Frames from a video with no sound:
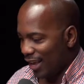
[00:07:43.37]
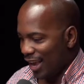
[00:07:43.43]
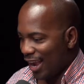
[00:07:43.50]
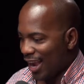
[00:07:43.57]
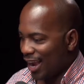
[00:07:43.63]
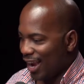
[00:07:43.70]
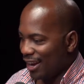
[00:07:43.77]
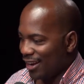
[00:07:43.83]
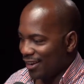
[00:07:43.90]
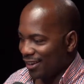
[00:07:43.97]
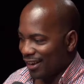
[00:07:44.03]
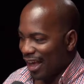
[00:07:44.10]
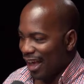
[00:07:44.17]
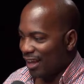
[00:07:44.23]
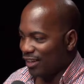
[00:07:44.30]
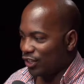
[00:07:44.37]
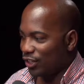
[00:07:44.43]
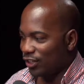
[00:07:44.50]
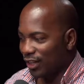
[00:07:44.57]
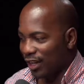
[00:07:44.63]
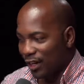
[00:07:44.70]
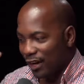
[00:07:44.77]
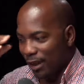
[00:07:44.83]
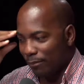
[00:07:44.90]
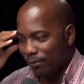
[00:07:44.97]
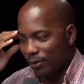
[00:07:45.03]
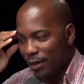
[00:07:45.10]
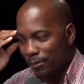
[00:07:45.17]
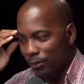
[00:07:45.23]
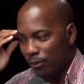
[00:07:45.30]
And I just think that
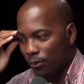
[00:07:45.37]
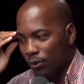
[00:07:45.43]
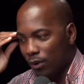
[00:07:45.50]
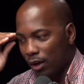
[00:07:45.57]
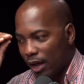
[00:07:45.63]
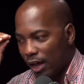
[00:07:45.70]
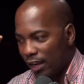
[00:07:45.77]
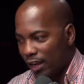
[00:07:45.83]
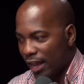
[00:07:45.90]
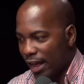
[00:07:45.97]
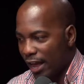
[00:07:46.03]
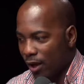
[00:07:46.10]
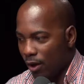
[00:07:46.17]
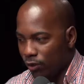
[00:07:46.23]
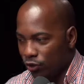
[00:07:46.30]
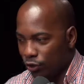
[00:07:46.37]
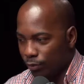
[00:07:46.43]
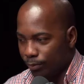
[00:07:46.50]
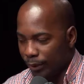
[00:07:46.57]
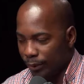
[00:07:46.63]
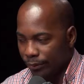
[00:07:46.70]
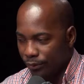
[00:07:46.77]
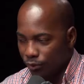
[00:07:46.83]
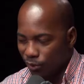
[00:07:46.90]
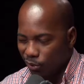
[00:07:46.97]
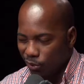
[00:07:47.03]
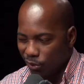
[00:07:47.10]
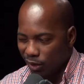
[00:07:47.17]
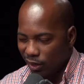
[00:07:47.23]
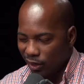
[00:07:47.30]
people allow
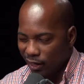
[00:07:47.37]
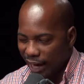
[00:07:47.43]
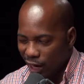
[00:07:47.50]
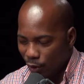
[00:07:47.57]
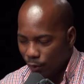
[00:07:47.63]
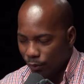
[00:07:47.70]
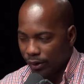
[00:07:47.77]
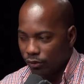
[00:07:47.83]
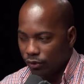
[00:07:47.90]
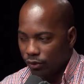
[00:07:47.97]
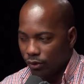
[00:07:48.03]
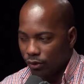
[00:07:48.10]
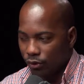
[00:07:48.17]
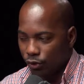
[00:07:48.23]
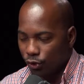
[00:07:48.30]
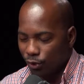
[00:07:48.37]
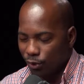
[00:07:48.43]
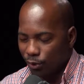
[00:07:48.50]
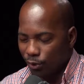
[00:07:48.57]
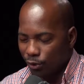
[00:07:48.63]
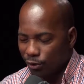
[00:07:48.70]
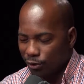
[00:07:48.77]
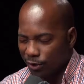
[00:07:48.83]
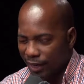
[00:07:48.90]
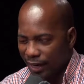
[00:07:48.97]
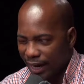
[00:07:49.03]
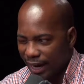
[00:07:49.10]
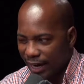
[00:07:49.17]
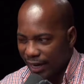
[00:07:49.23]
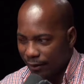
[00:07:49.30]
spiritual language to
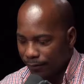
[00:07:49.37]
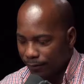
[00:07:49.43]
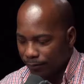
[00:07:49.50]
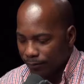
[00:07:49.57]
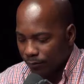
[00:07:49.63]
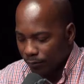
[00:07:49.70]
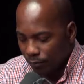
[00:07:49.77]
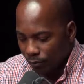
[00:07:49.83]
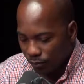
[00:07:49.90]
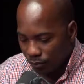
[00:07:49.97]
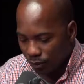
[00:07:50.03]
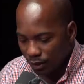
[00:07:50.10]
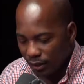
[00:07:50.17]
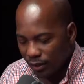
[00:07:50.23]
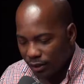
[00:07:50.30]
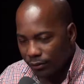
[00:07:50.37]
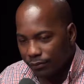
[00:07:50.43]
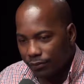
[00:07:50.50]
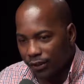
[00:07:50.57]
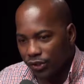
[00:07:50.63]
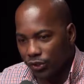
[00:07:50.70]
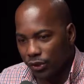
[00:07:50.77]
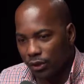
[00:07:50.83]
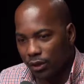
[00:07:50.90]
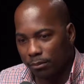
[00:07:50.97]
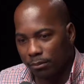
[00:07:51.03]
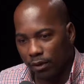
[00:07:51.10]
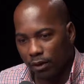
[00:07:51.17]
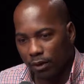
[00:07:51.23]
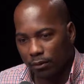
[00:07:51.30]
create a division
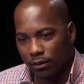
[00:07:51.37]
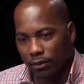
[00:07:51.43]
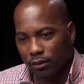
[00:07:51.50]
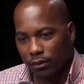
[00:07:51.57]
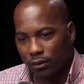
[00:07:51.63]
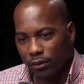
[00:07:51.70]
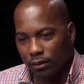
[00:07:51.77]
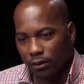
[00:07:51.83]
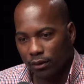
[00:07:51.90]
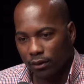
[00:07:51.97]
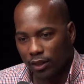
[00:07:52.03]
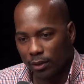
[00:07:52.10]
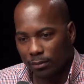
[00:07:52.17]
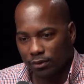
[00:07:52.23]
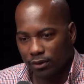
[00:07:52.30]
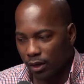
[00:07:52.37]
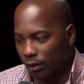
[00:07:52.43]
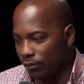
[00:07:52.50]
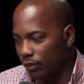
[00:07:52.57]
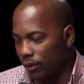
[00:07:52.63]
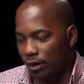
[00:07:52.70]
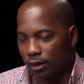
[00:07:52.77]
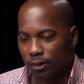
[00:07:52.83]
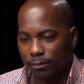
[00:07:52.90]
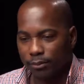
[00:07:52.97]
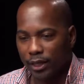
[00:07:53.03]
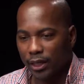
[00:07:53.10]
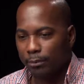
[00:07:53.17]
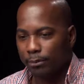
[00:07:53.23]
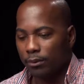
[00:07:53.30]
among themselves and other
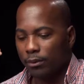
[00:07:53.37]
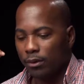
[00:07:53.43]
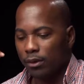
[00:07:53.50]
people.